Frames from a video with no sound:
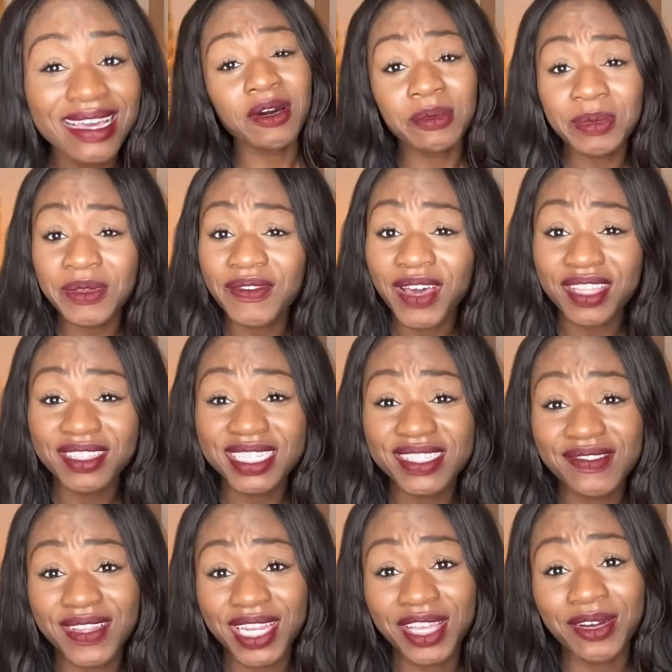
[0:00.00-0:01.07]
Hope you found this
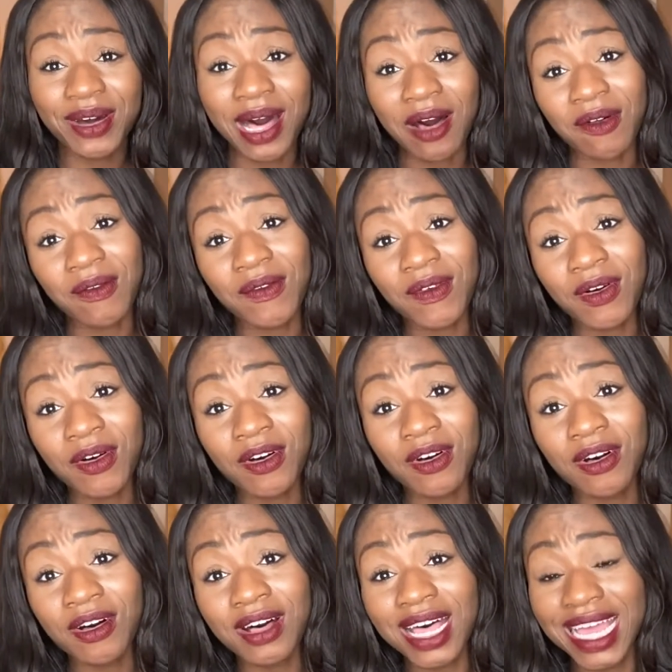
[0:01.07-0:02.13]
video
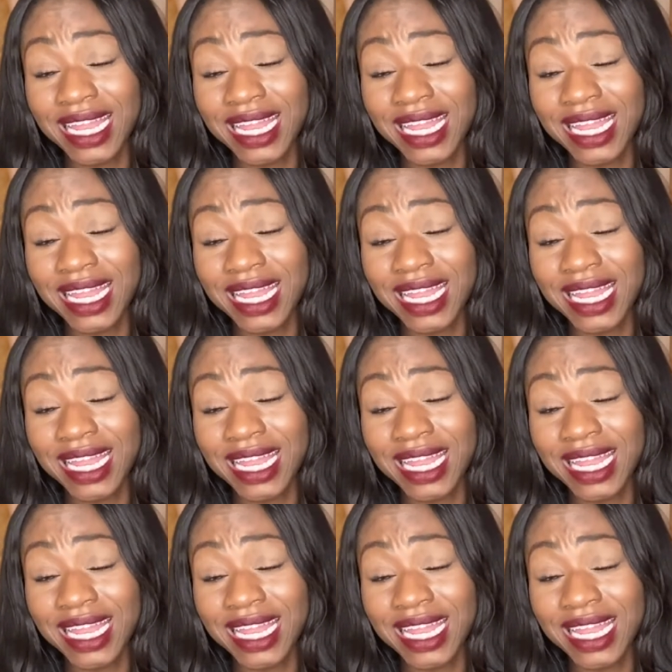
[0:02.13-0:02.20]
helpful,